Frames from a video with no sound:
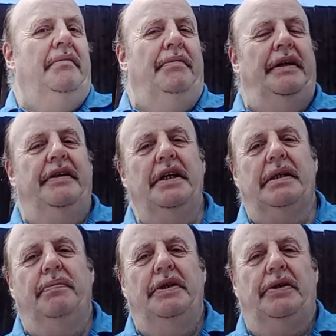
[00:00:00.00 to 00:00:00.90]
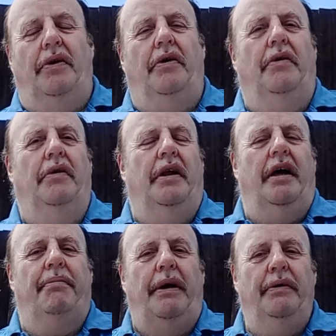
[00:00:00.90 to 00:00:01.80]
But this was all
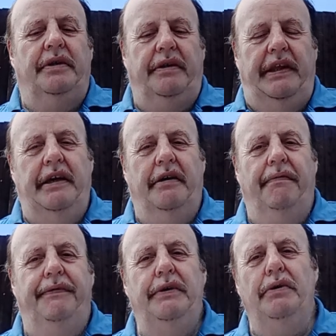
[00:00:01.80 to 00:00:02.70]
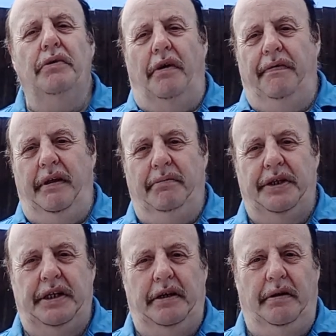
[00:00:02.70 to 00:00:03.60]
about their view of
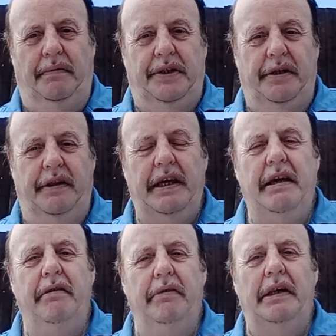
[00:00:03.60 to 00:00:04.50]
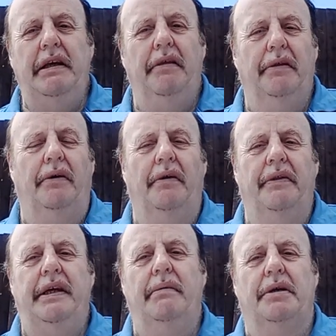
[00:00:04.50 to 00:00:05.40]
themselves. They really thought
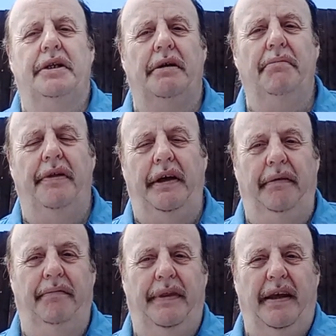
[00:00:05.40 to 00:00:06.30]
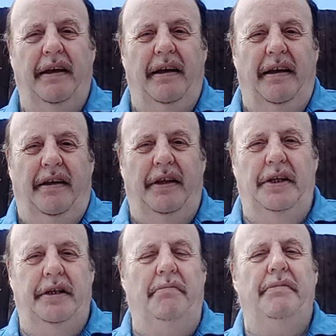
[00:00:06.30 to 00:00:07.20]
they were something, that
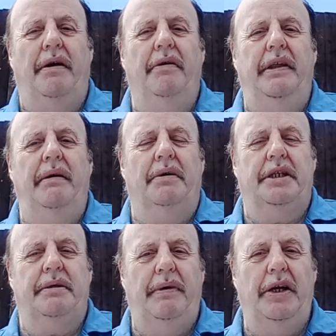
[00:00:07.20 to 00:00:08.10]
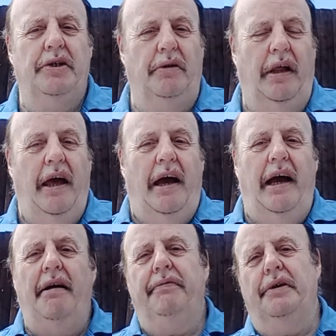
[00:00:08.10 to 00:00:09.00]
somehow they were special.
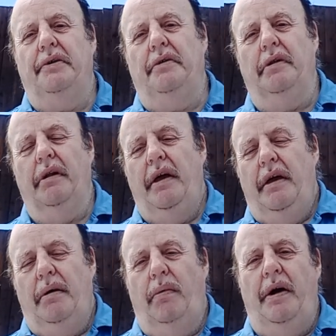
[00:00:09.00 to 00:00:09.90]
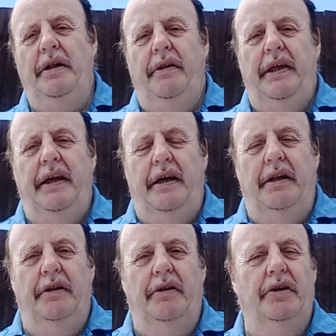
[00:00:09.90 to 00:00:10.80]
After all, weren't they
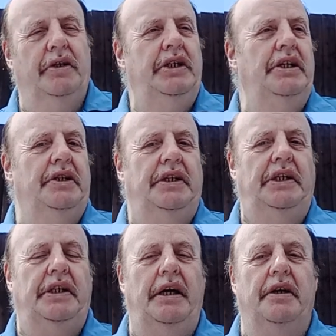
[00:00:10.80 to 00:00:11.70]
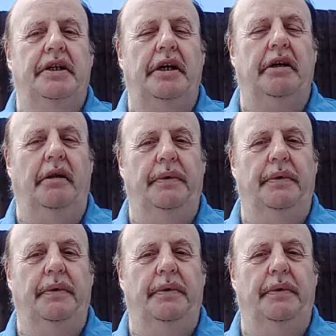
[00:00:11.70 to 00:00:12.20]
in Jesus' inner circle?